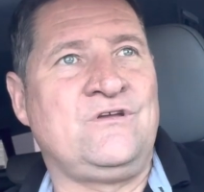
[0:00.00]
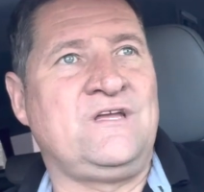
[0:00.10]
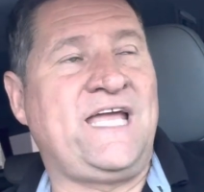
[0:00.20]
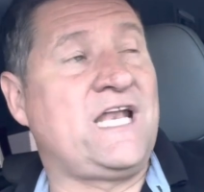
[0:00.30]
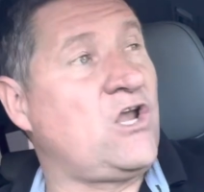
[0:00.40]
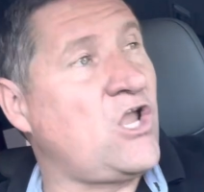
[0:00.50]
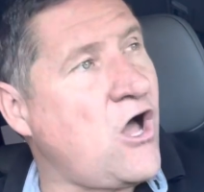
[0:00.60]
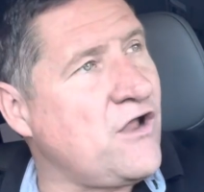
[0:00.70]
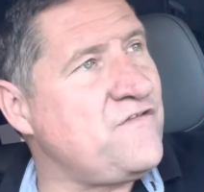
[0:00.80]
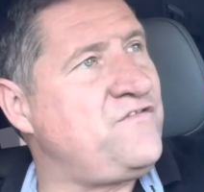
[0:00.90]
get a
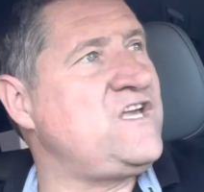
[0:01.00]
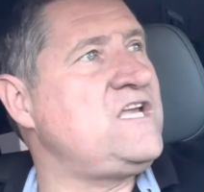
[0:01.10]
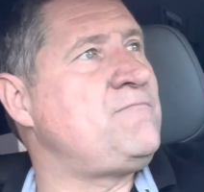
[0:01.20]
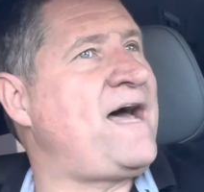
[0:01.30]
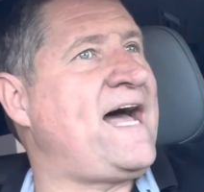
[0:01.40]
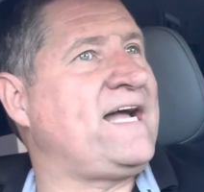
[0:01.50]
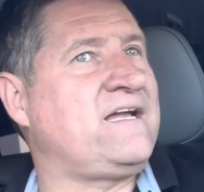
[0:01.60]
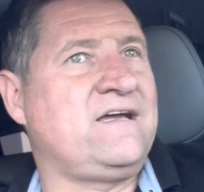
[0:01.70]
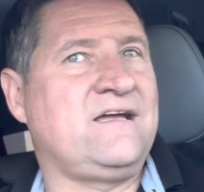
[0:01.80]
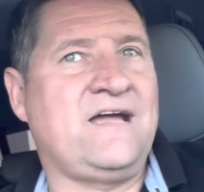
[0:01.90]
lot of feedback.
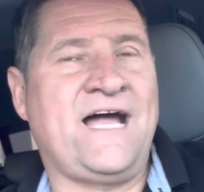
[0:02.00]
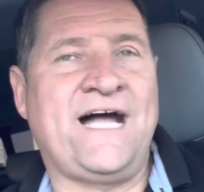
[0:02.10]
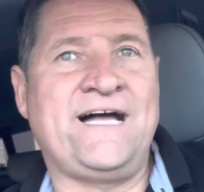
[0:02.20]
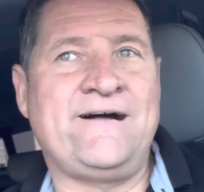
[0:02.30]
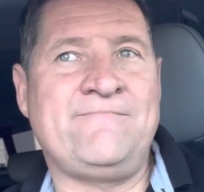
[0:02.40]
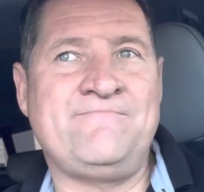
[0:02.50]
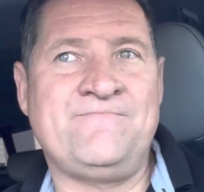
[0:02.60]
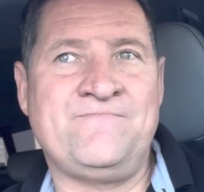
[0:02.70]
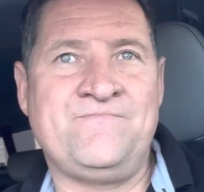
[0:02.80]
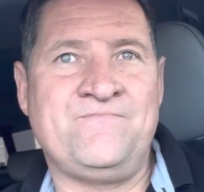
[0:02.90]

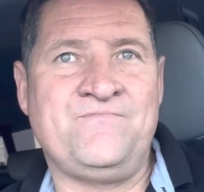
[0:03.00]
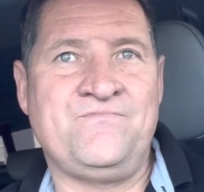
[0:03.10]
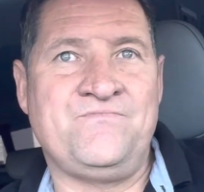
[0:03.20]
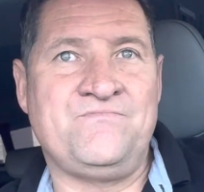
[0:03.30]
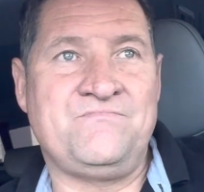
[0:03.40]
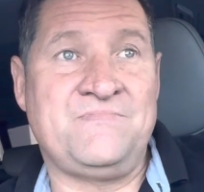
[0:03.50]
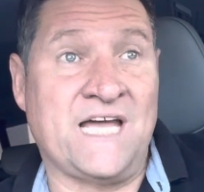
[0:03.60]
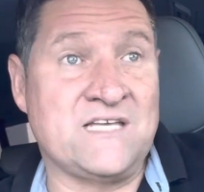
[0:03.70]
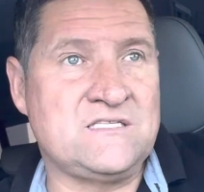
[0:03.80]
Does